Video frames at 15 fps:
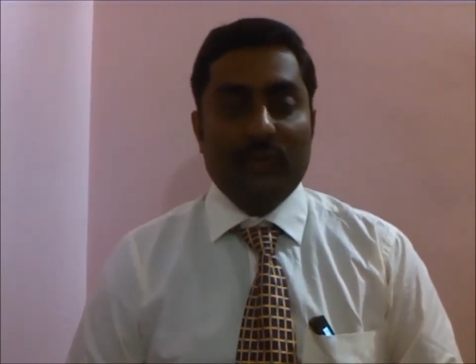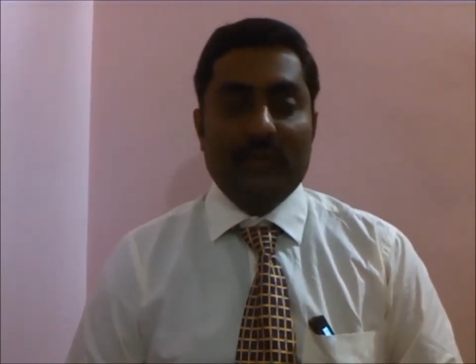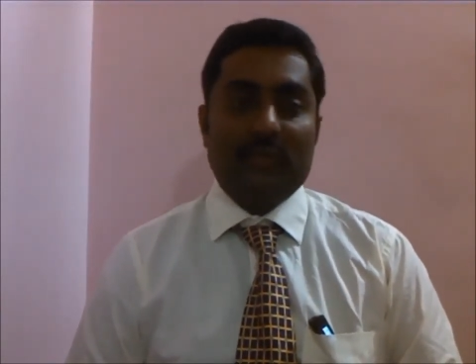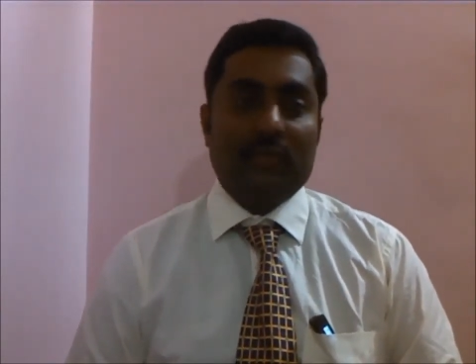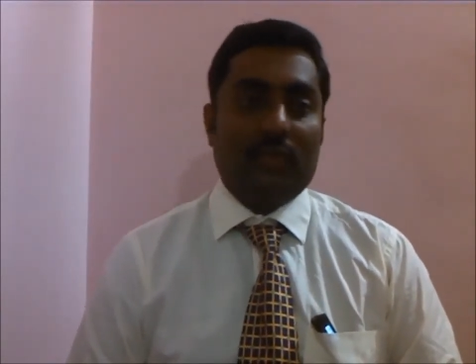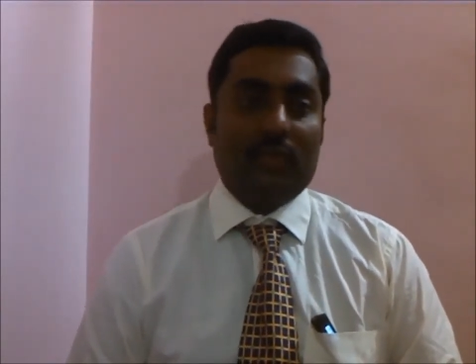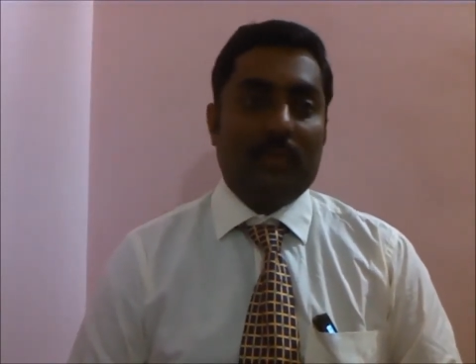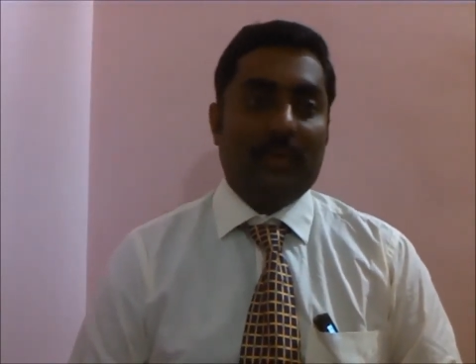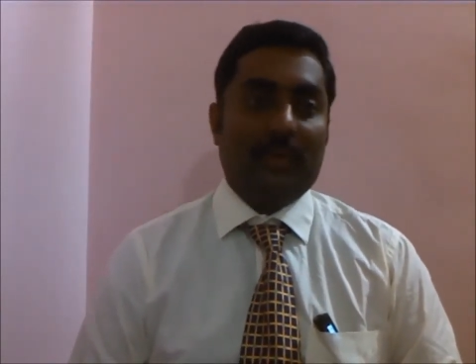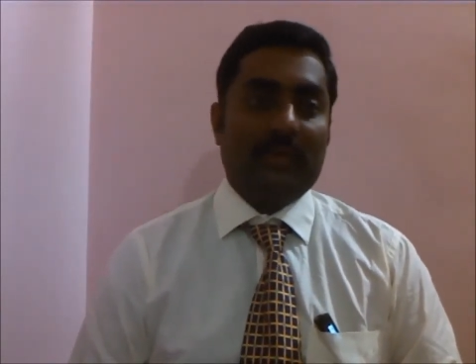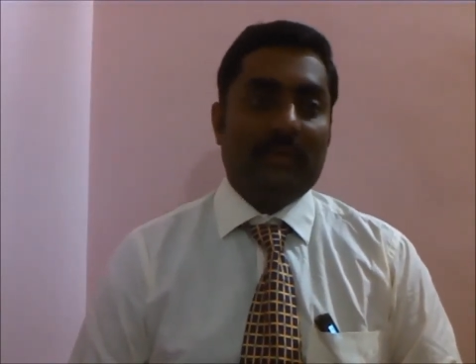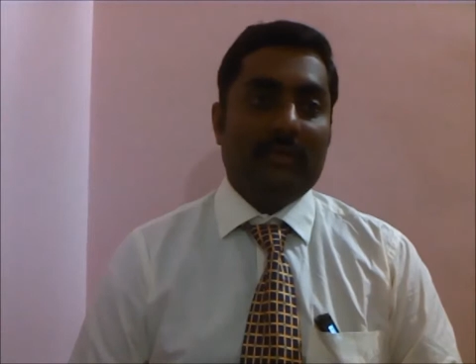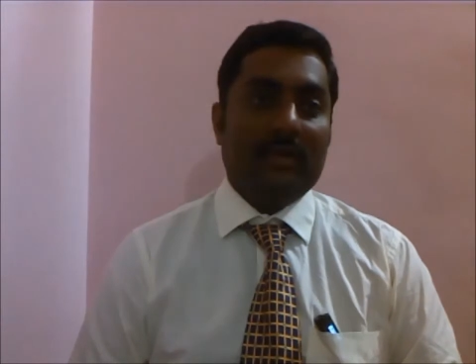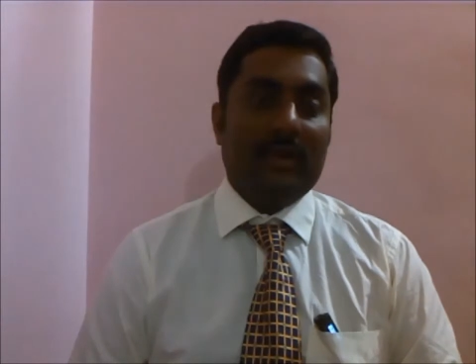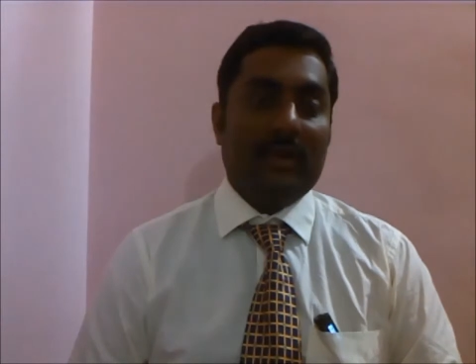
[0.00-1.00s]
So
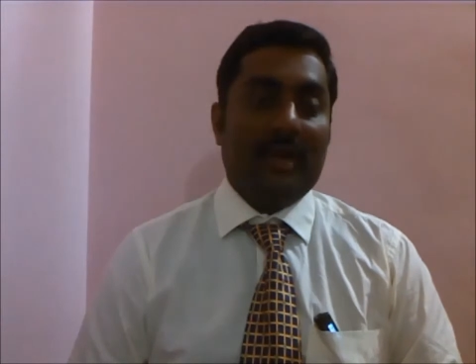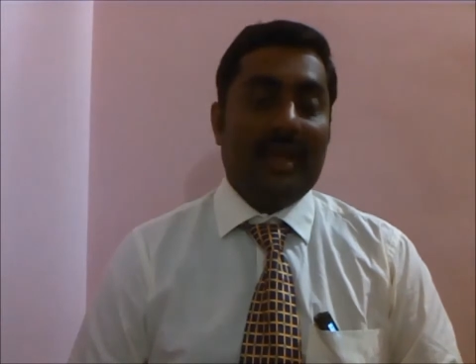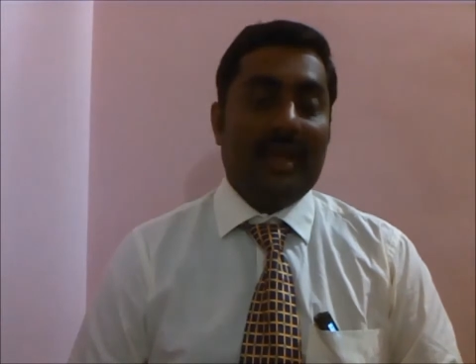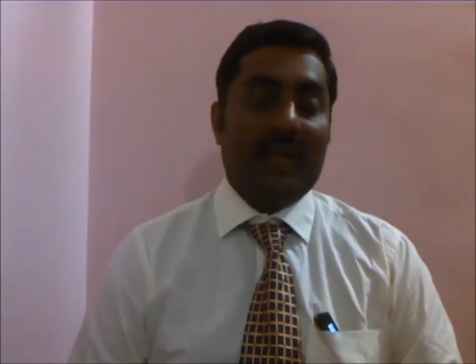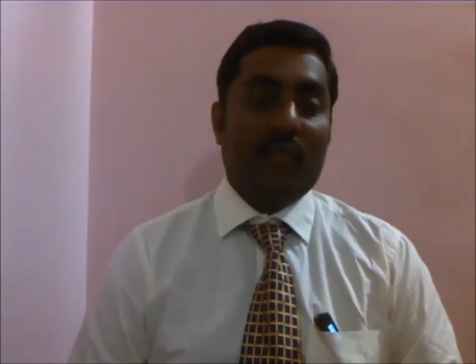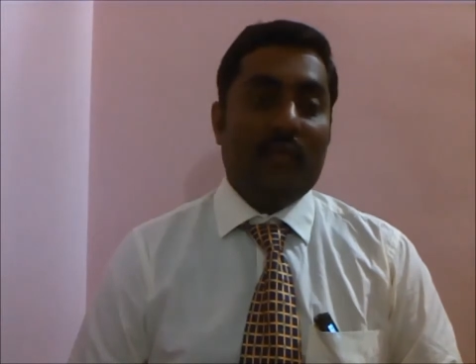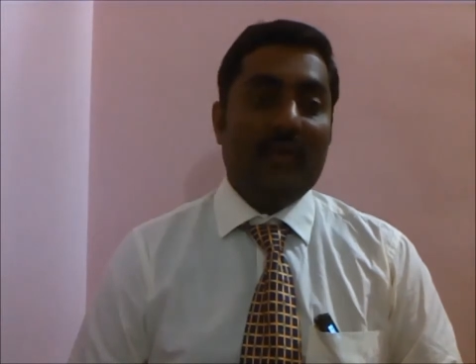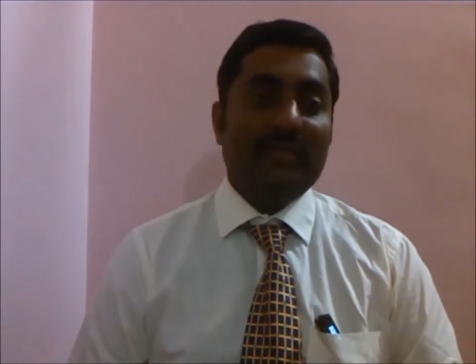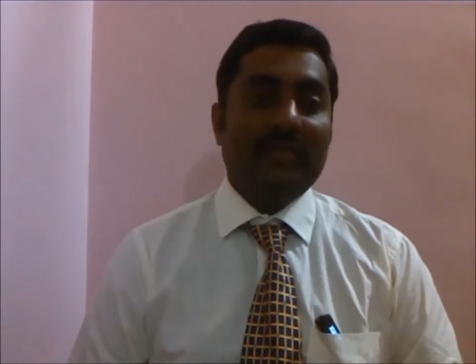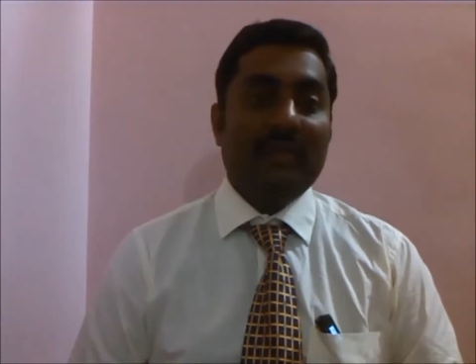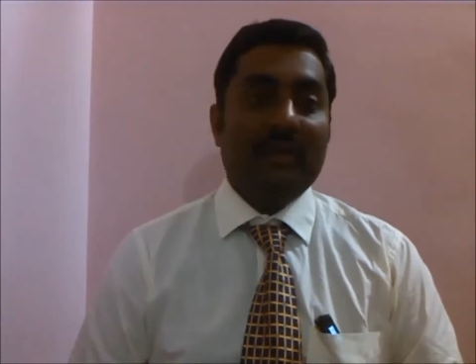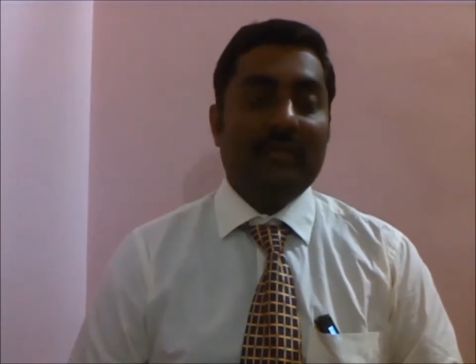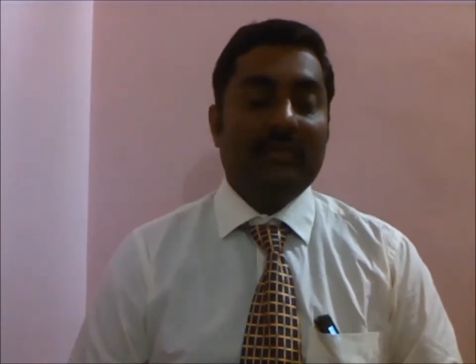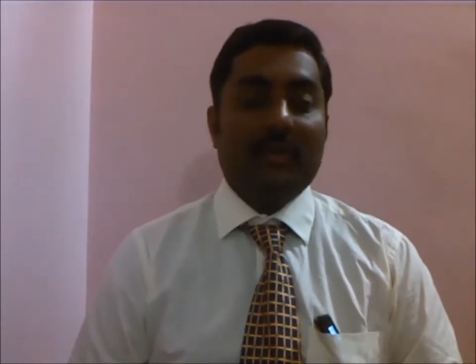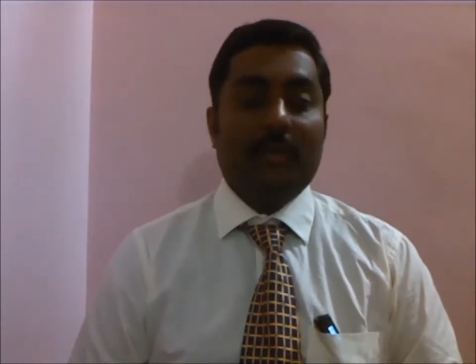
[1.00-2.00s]
it is asked in
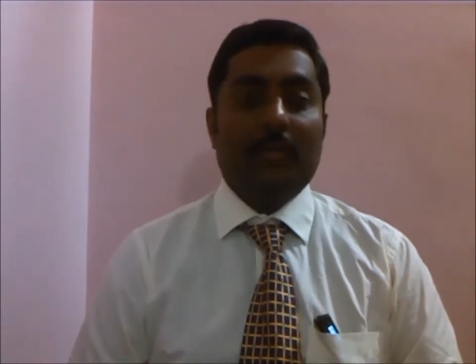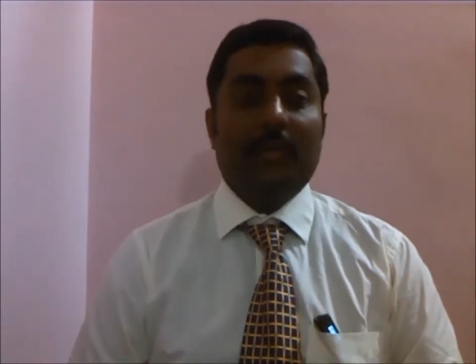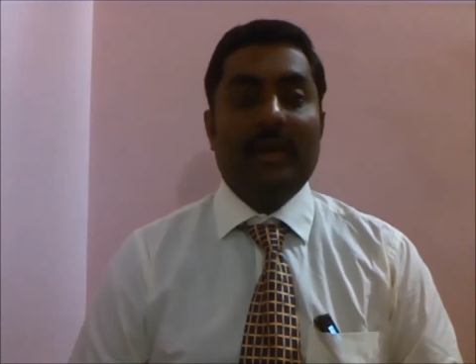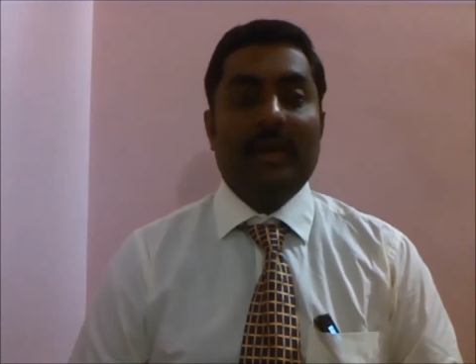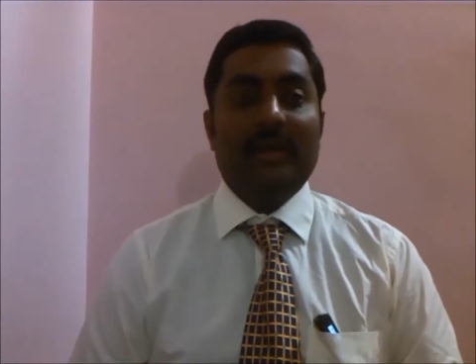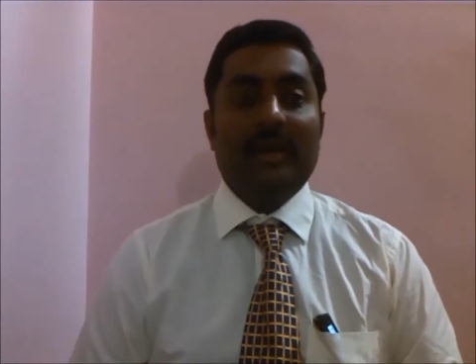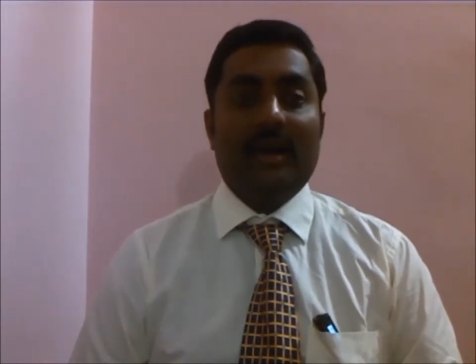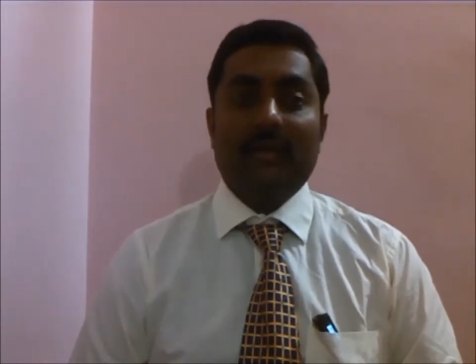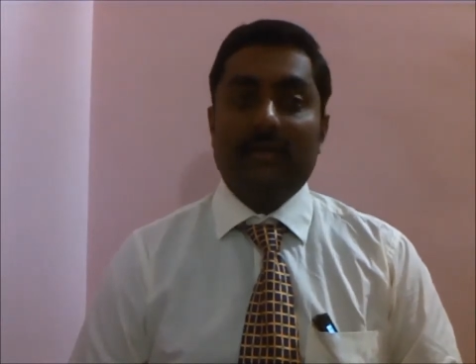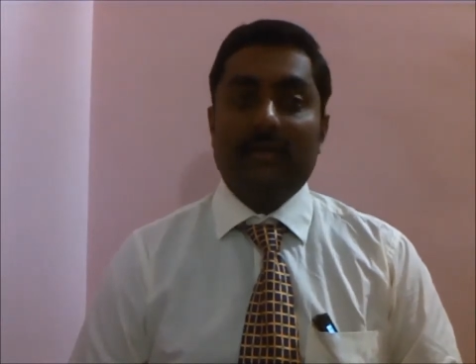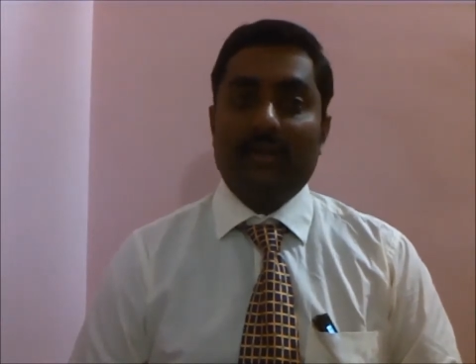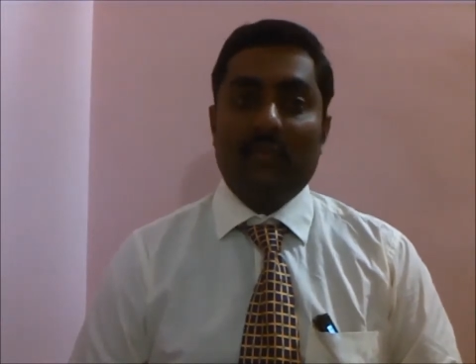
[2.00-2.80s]
PGA question.